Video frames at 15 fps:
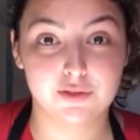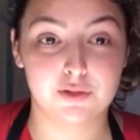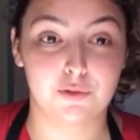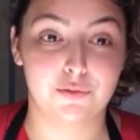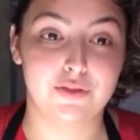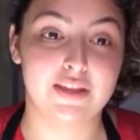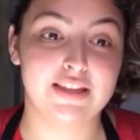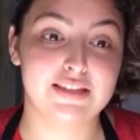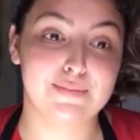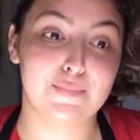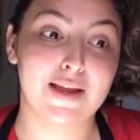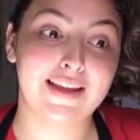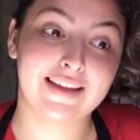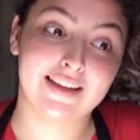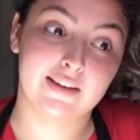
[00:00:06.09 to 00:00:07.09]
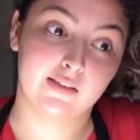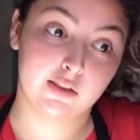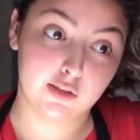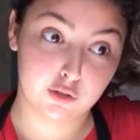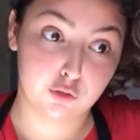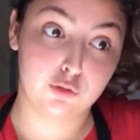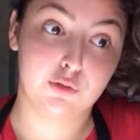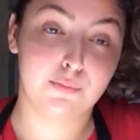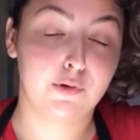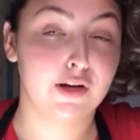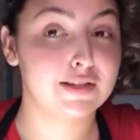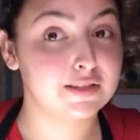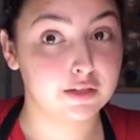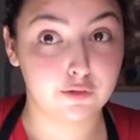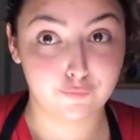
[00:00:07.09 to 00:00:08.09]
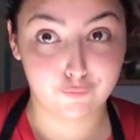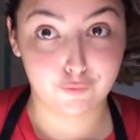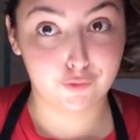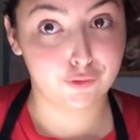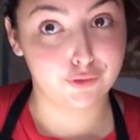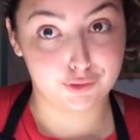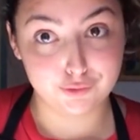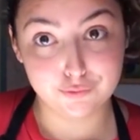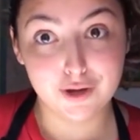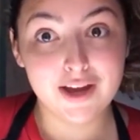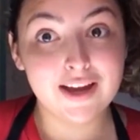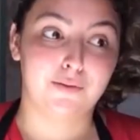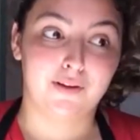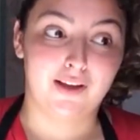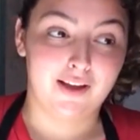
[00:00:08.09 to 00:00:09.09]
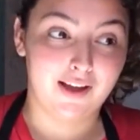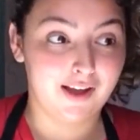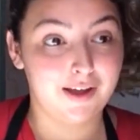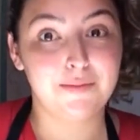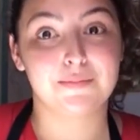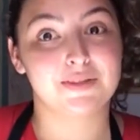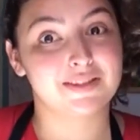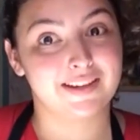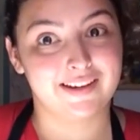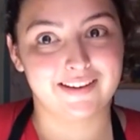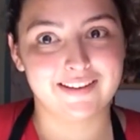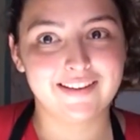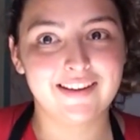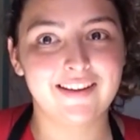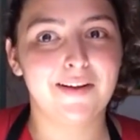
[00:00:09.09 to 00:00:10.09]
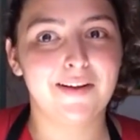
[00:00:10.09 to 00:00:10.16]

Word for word: so this might get a little depressing for you. No, I'm scared.